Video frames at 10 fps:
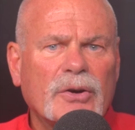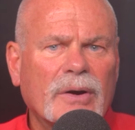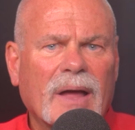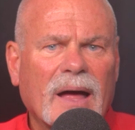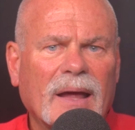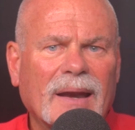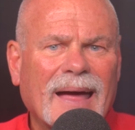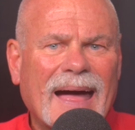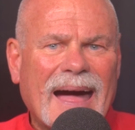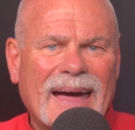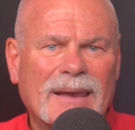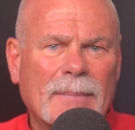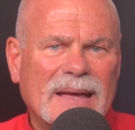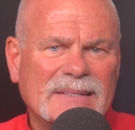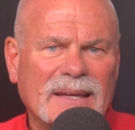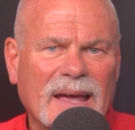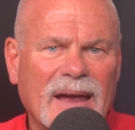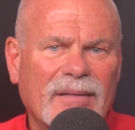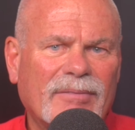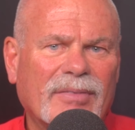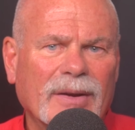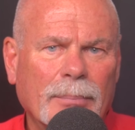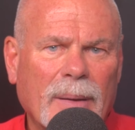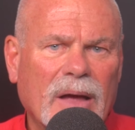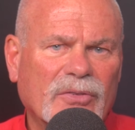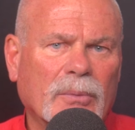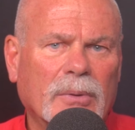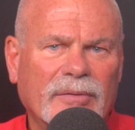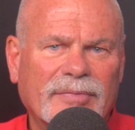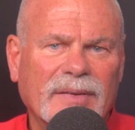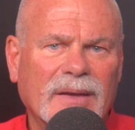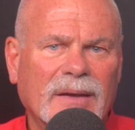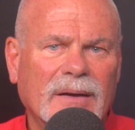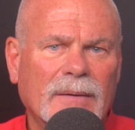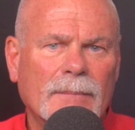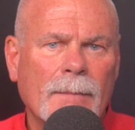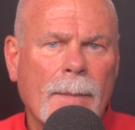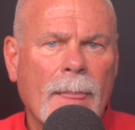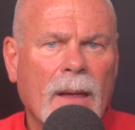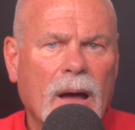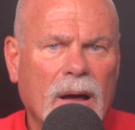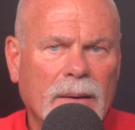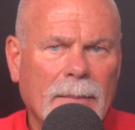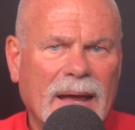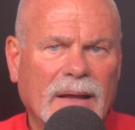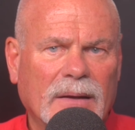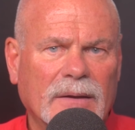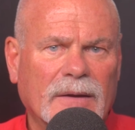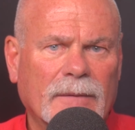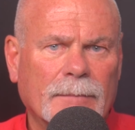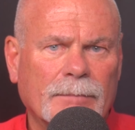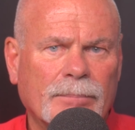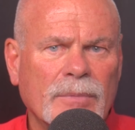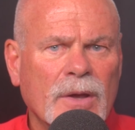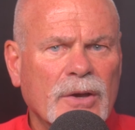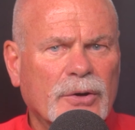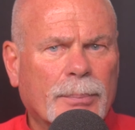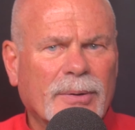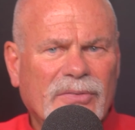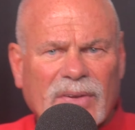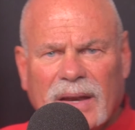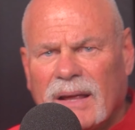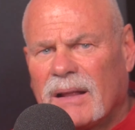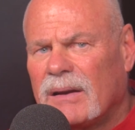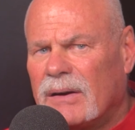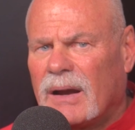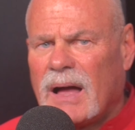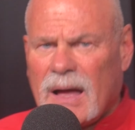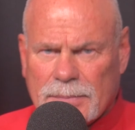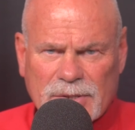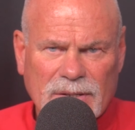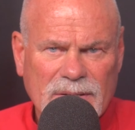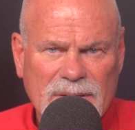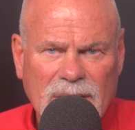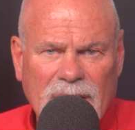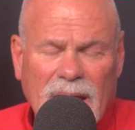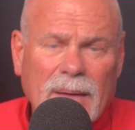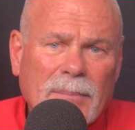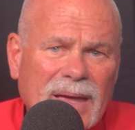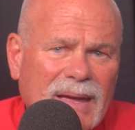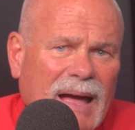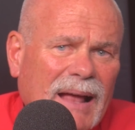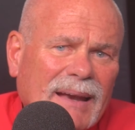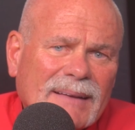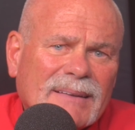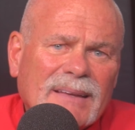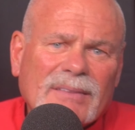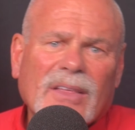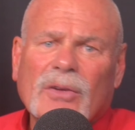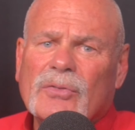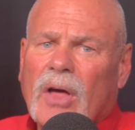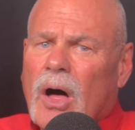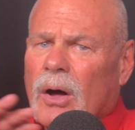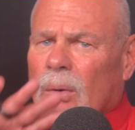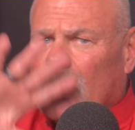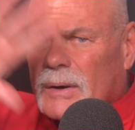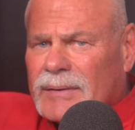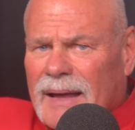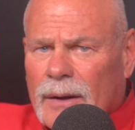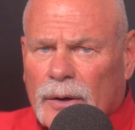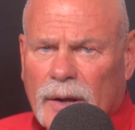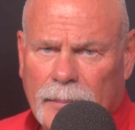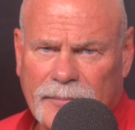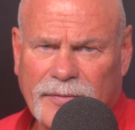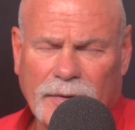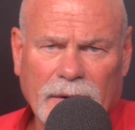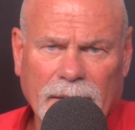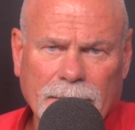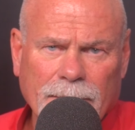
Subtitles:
You're not itemizing every possible fee automatically. You're presenting clear options. And me, I like to get those all worked out up front.